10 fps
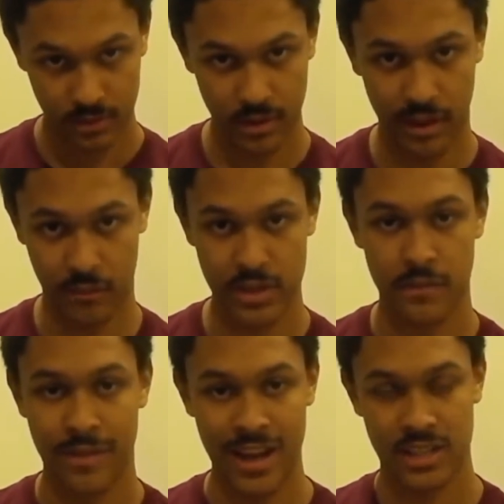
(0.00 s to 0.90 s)
And the reason
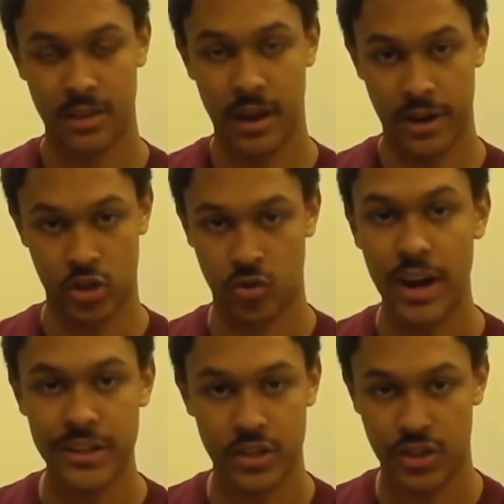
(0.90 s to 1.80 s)
for that is that I
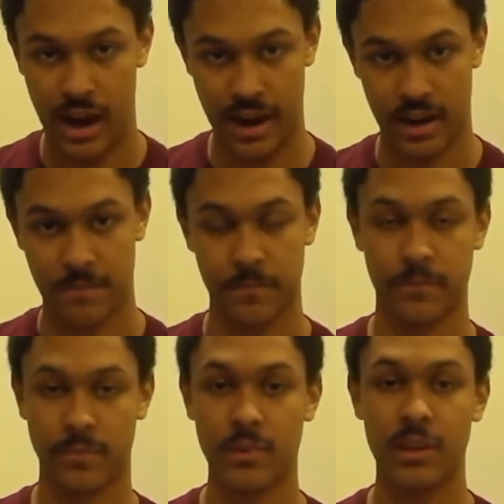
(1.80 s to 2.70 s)
tried to check
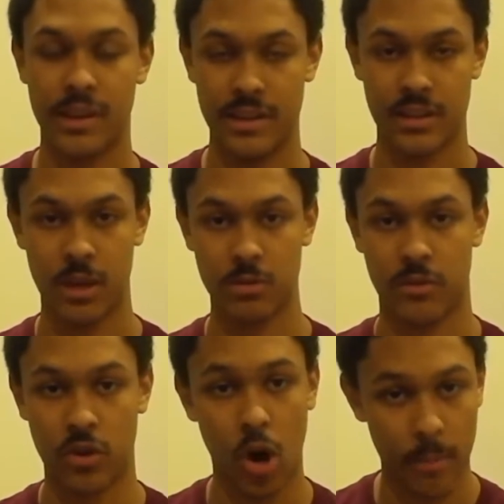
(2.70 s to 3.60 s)
in terms of
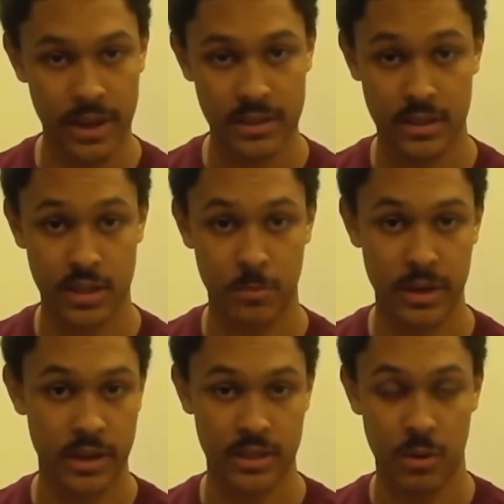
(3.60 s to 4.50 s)
the comments. This is
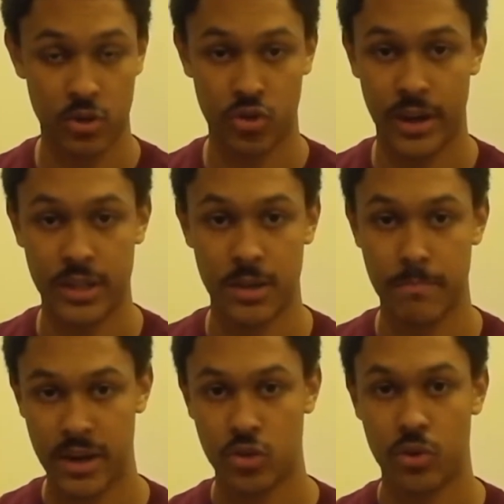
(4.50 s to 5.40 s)
because I was trying to
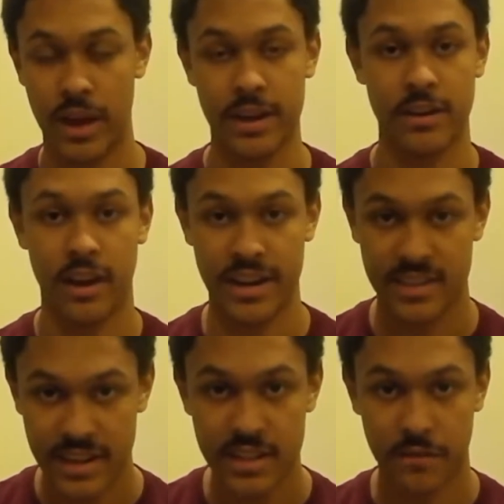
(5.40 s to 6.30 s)
make sure that I could
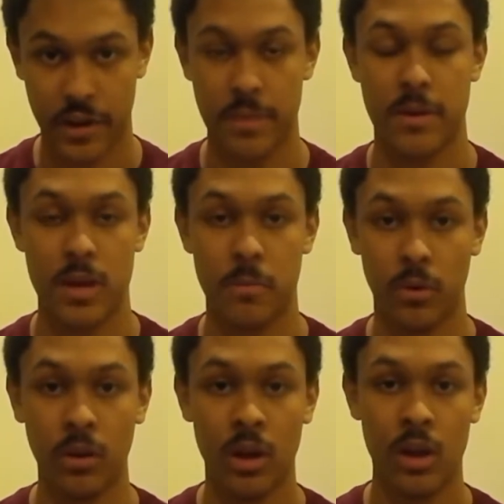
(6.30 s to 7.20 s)
identify
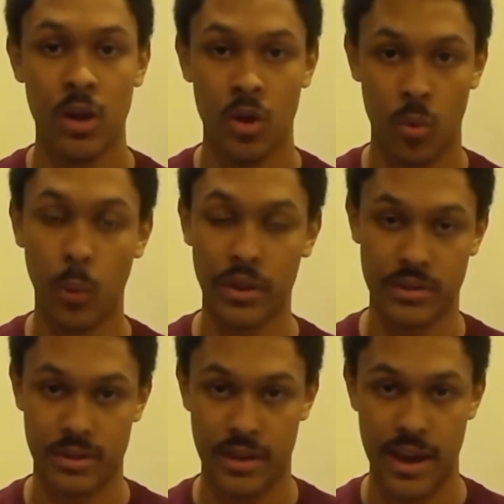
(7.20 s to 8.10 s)
people
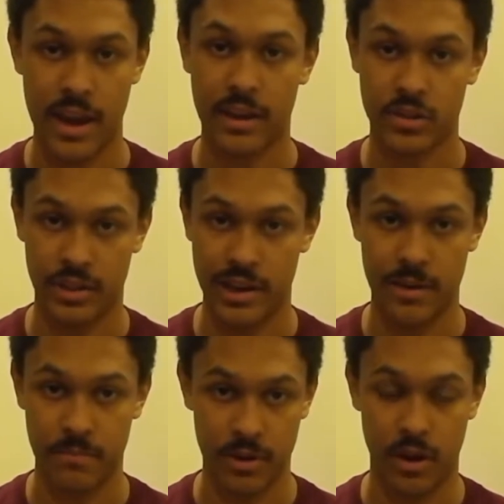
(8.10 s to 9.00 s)
once they
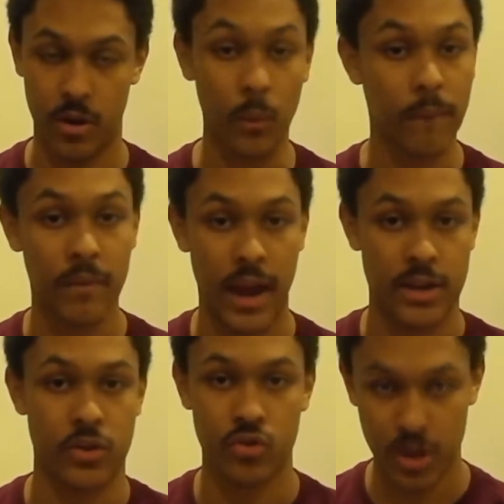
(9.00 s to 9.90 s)
actually, you know,
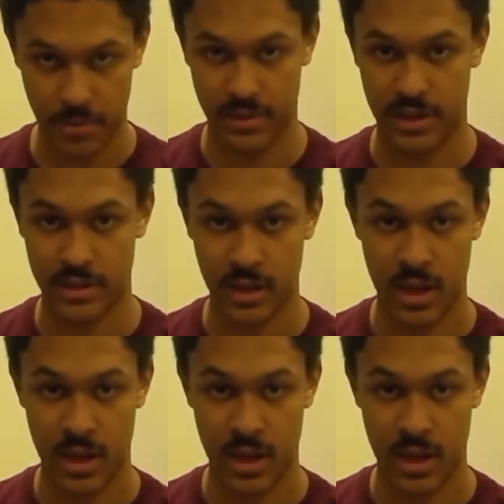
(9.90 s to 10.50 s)
had contributed.